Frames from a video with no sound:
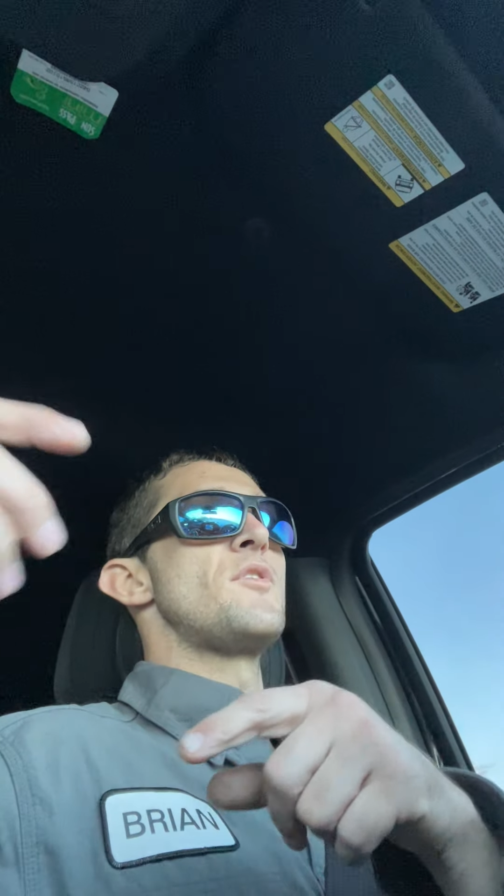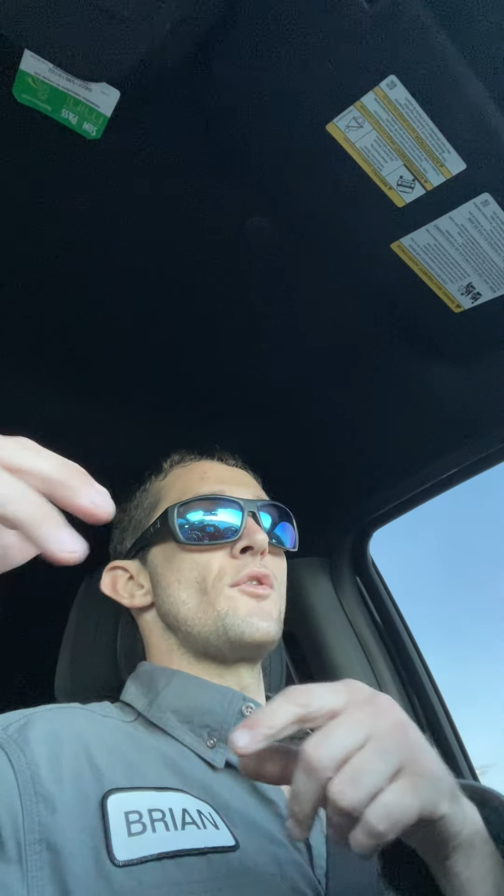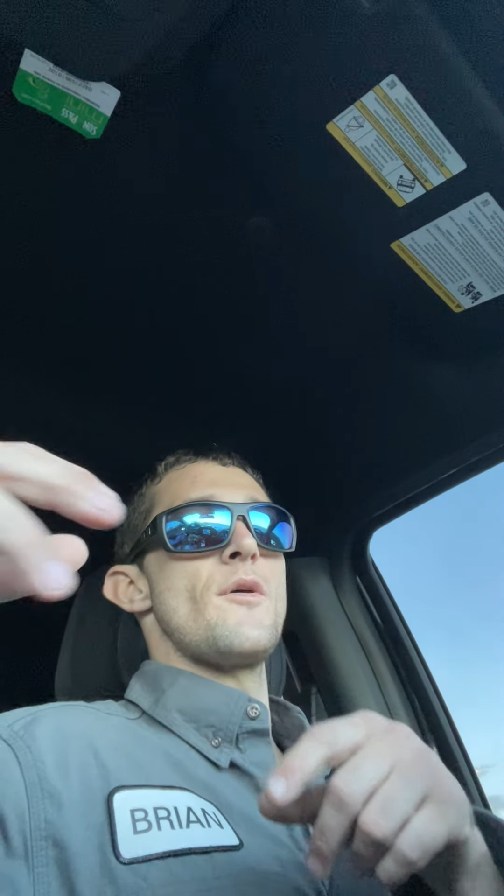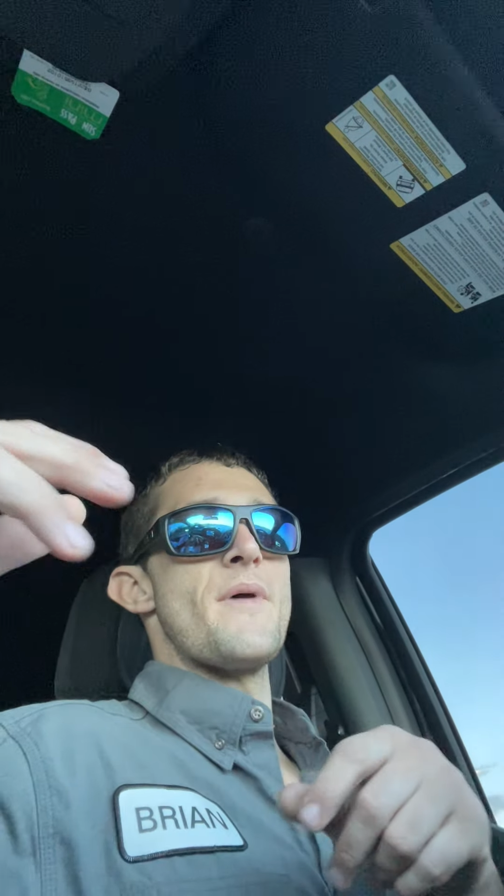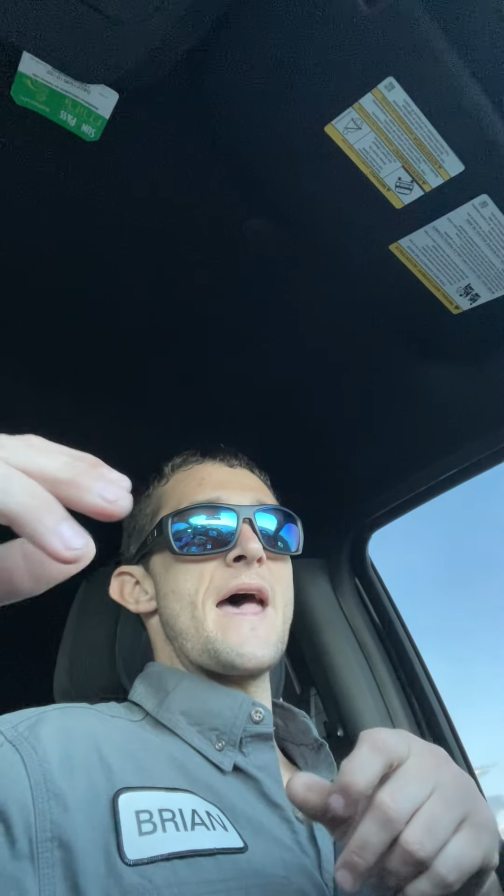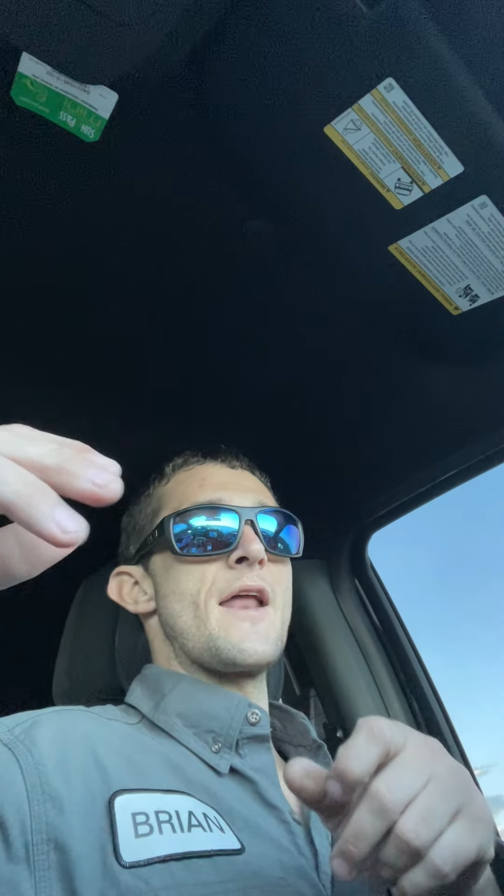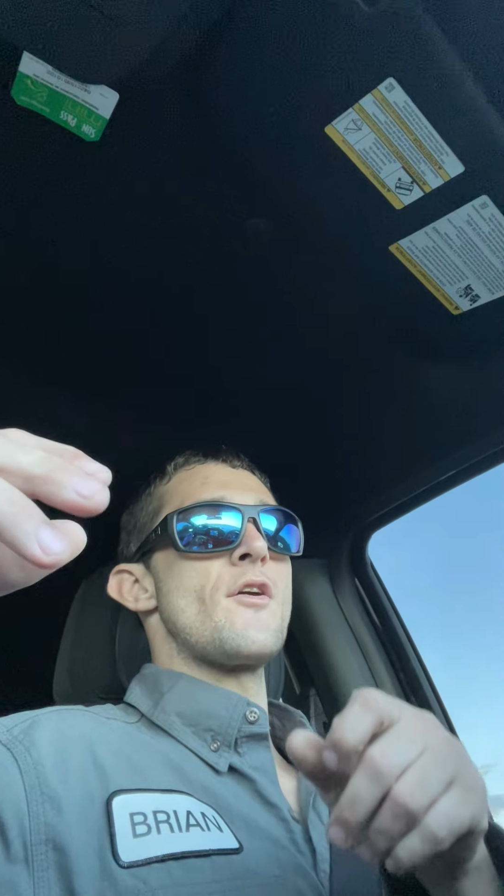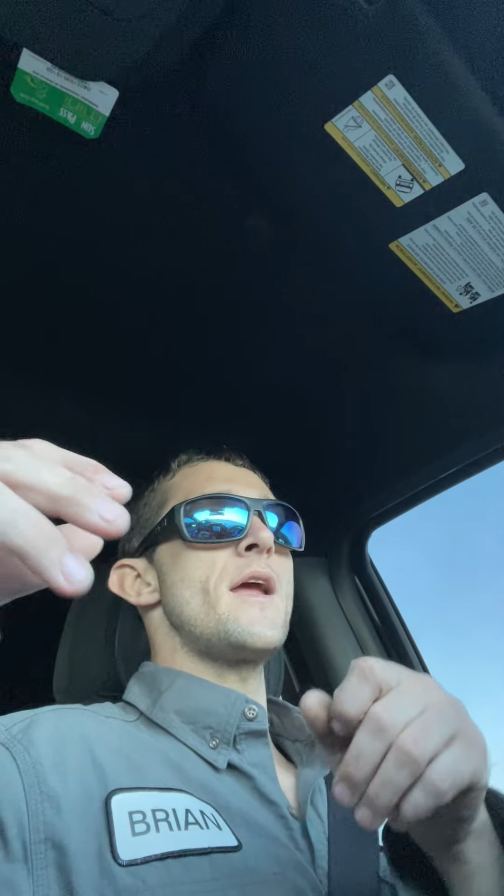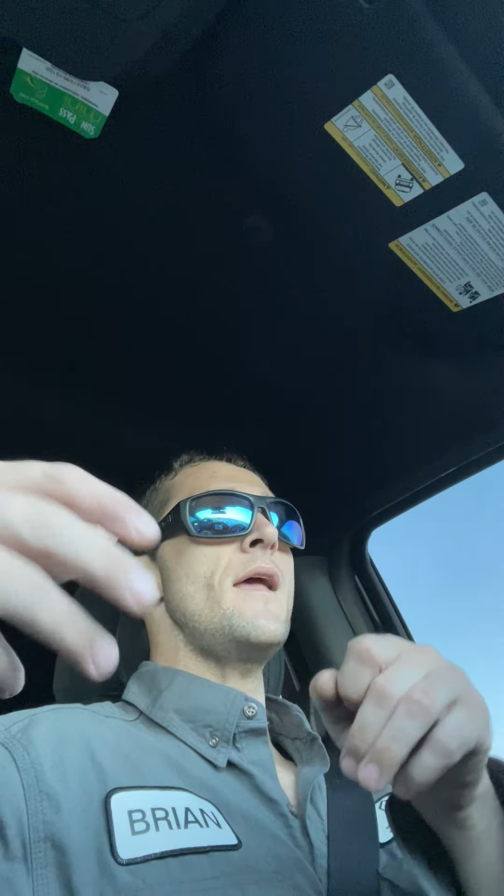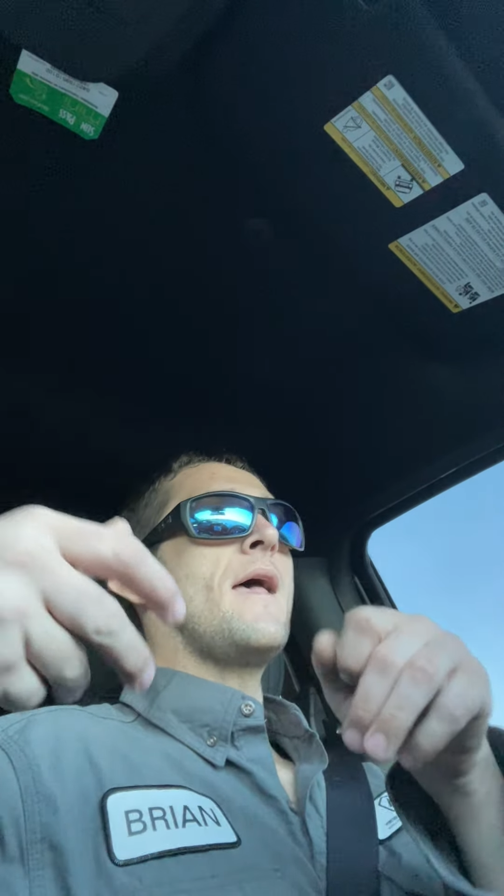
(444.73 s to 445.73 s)
to the
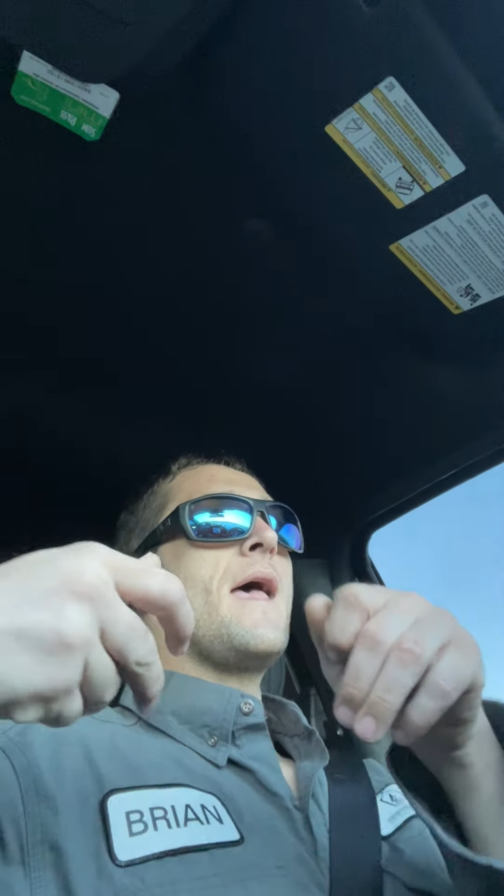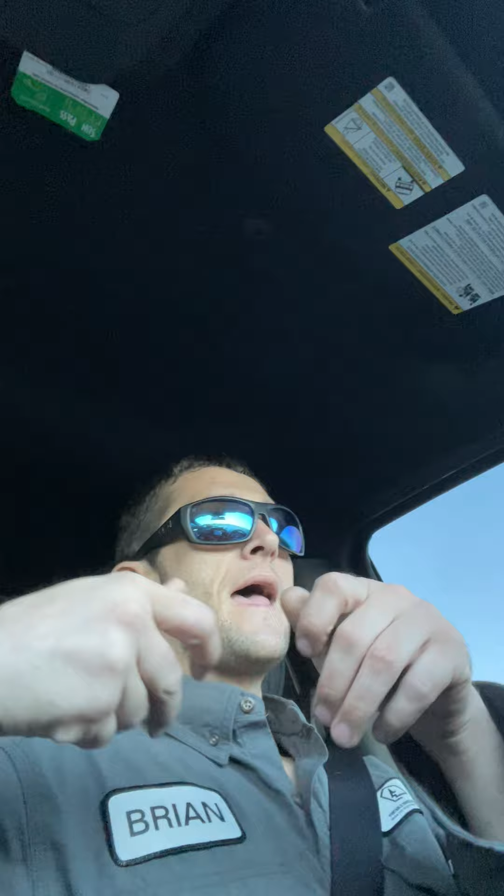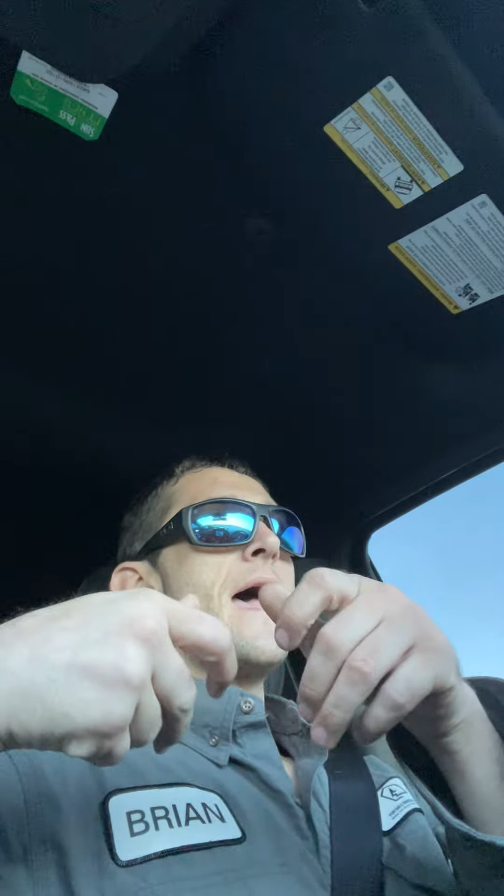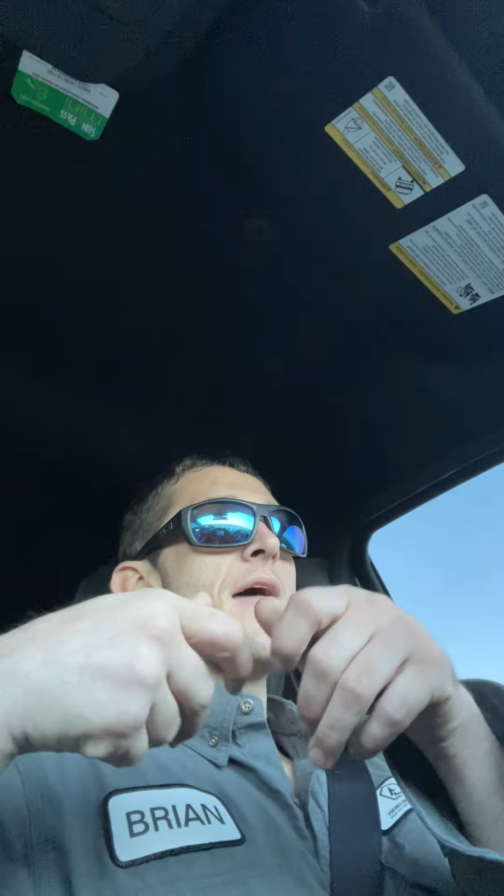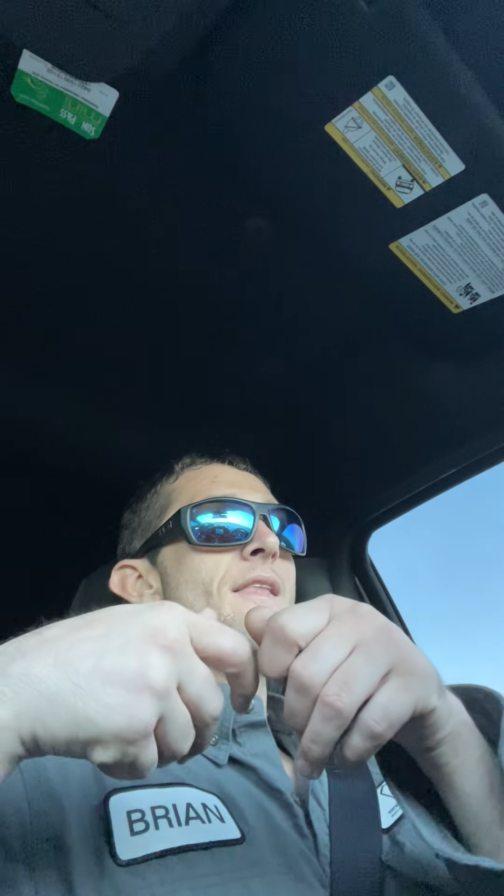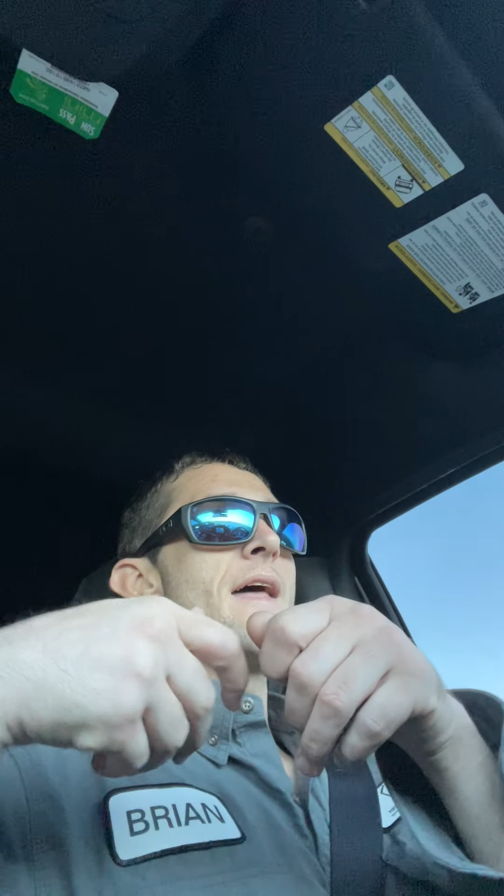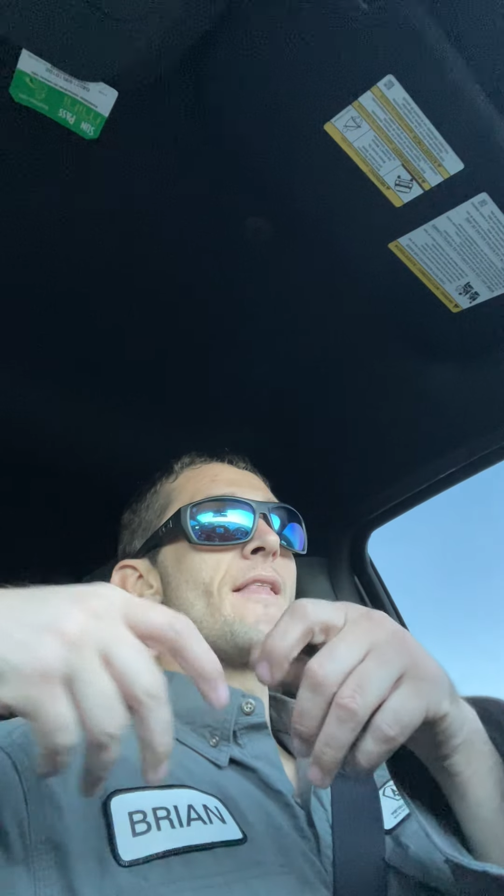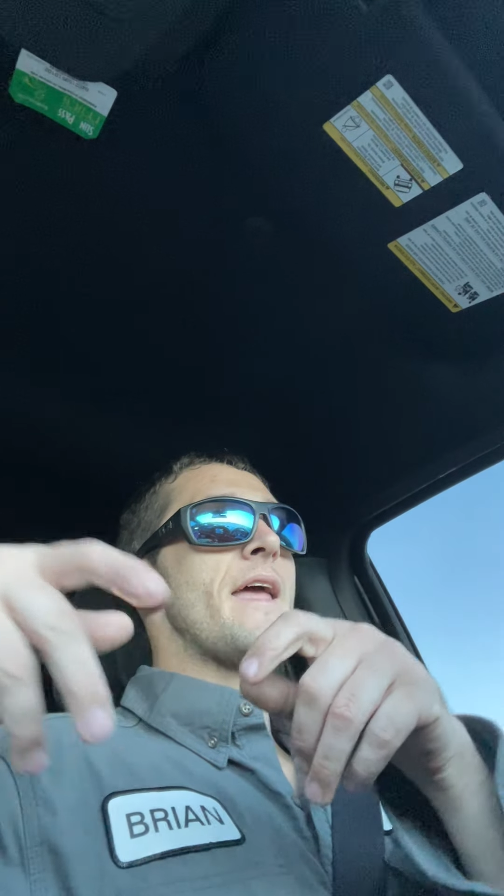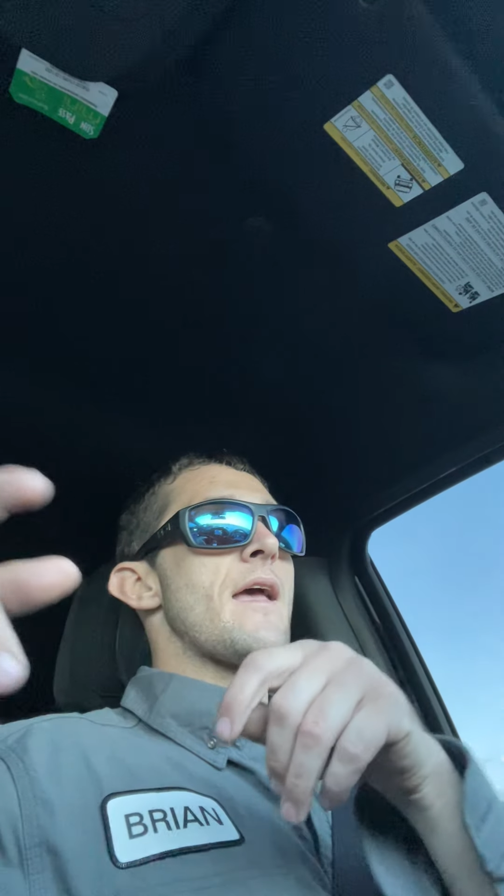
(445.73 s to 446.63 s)
battery, and then